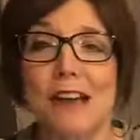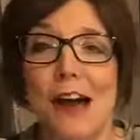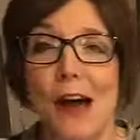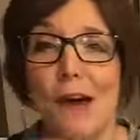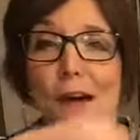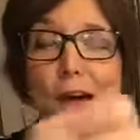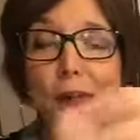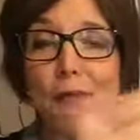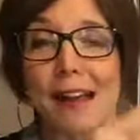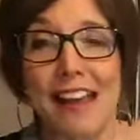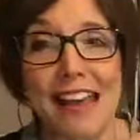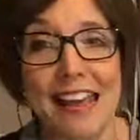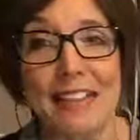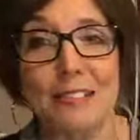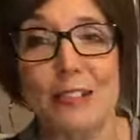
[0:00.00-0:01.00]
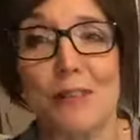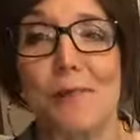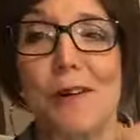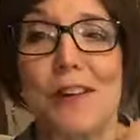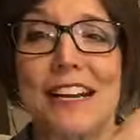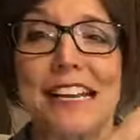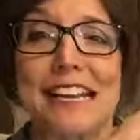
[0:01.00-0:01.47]
Hold my hands. Good
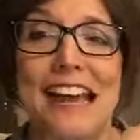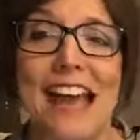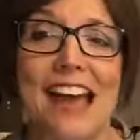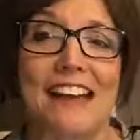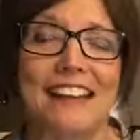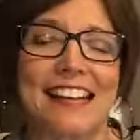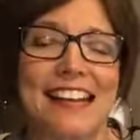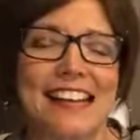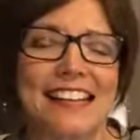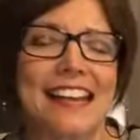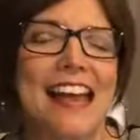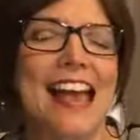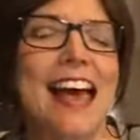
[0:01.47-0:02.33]
morning, Ellen.